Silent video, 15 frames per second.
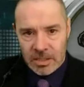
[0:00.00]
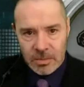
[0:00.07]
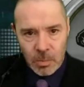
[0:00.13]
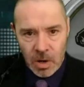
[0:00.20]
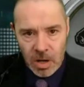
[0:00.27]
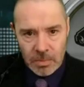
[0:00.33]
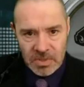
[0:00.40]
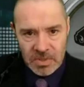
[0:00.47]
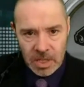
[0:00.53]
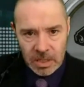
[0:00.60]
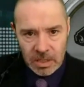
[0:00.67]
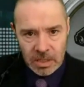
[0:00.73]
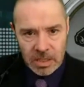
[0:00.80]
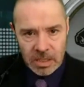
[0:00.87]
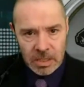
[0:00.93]
why I'm saying
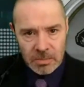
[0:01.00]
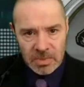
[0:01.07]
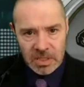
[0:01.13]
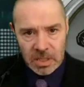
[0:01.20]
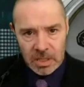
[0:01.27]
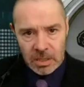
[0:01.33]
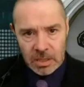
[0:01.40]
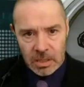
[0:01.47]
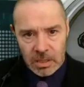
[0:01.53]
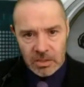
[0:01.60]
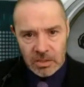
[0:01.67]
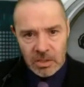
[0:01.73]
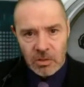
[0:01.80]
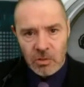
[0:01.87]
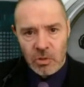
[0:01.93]
this is the mistake.
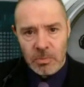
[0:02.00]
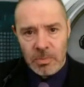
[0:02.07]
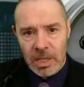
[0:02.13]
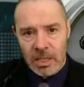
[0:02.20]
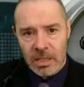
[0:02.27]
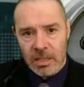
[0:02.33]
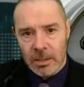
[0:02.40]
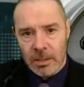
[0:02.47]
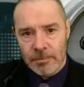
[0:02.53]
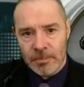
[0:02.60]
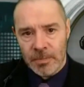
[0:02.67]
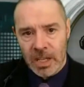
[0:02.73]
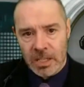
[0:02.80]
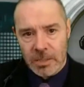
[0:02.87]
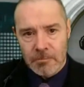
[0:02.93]
Social media,
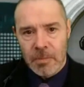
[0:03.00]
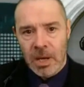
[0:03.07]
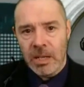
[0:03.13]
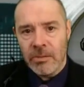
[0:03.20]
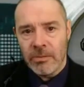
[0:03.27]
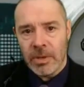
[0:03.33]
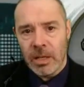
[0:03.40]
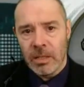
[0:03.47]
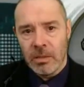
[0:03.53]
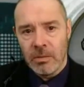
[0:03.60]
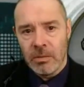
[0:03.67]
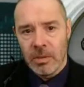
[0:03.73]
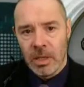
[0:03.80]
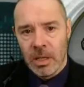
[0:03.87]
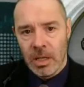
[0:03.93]
its main value
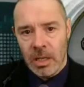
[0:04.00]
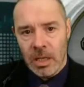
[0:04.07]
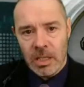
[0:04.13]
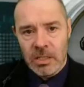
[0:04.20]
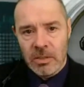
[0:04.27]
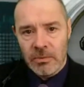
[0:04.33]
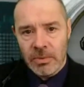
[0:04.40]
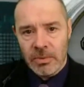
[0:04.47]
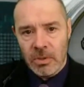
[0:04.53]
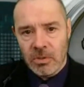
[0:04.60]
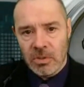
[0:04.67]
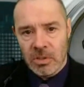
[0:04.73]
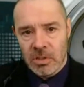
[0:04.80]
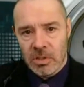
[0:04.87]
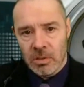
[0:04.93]
isn't for
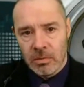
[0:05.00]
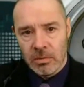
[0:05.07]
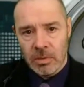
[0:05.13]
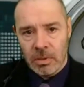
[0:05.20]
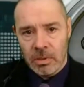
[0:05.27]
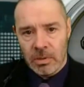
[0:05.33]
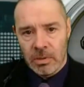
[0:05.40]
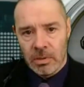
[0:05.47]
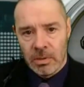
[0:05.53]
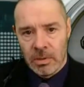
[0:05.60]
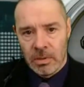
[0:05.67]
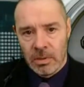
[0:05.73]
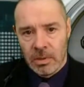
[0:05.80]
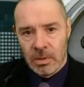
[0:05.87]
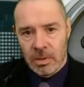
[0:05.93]
you to talk,
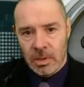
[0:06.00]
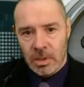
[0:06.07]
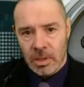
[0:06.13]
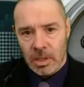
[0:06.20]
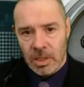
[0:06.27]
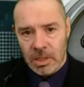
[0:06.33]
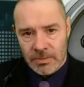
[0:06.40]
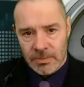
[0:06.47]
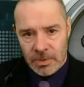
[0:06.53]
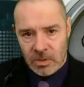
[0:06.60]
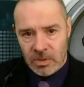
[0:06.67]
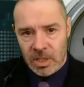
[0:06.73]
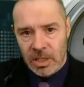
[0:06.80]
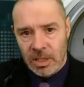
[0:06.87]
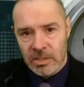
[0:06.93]
it's for
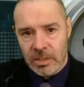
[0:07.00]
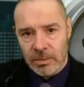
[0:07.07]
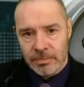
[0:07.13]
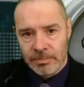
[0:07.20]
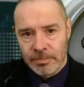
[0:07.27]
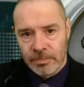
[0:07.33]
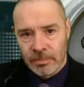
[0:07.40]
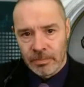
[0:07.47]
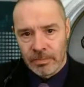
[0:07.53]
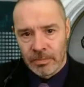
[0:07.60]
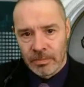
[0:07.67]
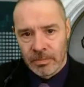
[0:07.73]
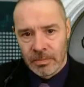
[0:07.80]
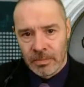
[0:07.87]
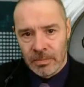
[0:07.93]
you to listen.
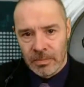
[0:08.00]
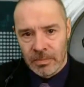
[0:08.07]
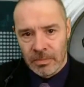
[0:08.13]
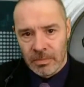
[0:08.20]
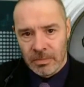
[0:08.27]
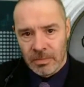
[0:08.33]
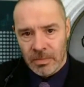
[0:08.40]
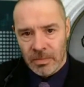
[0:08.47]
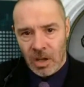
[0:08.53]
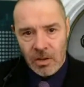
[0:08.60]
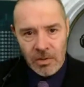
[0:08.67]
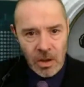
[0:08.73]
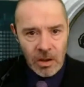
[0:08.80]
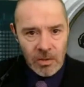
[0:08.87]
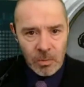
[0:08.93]

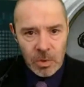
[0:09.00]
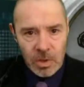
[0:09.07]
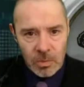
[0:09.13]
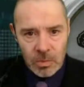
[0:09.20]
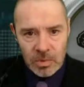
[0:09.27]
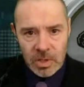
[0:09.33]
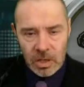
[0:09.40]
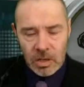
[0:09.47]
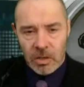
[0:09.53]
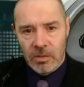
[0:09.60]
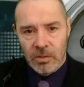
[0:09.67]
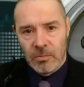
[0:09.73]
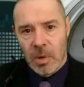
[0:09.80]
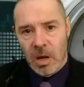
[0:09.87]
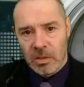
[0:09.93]
I've worked with a lot
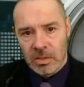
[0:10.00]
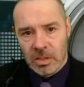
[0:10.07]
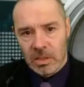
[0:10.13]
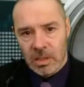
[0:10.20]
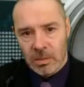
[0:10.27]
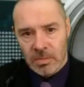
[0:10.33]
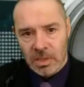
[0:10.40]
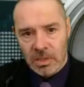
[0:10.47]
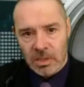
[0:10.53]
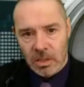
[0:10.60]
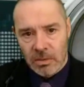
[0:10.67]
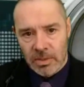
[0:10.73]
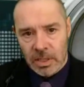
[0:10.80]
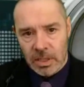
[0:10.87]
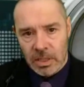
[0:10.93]
of marketing companies
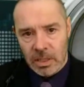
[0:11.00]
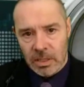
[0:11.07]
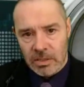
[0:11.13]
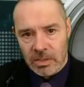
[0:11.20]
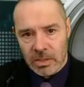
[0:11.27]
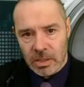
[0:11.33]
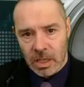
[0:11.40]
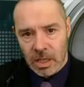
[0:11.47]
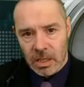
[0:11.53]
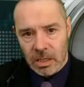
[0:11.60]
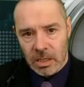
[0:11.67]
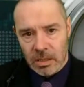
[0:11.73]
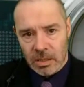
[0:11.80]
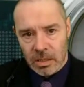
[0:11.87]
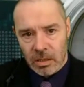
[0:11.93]
over the years,
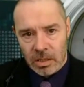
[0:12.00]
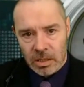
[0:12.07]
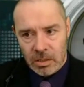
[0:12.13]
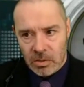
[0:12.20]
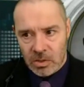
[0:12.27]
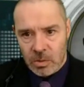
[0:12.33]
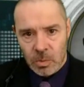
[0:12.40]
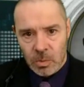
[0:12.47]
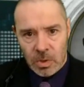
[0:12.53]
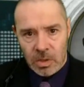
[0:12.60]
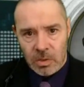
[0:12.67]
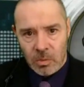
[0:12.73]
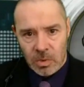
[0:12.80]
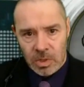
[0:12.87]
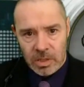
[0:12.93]
and I used to work
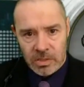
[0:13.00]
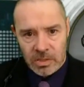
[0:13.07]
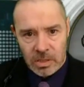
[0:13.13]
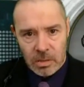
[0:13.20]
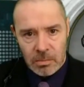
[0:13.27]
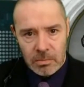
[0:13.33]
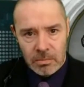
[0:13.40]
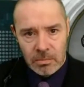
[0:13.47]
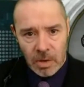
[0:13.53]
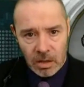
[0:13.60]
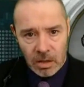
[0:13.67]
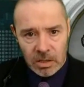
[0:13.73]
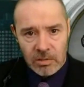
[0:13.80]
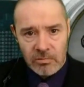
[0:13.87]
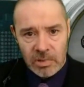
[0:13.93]
with some
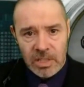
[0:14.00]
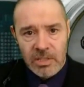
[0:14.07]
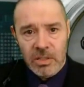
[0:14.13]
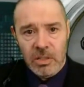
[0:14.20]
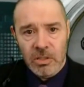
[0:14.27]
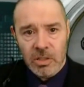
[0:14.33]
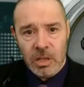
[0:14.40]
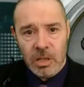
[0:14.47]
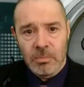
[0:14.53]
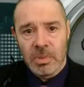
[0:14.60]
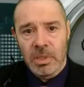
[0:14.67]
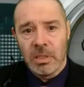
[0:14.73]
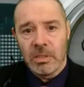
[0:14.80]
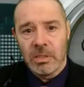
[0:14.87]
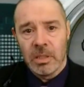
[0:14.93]
market research companies.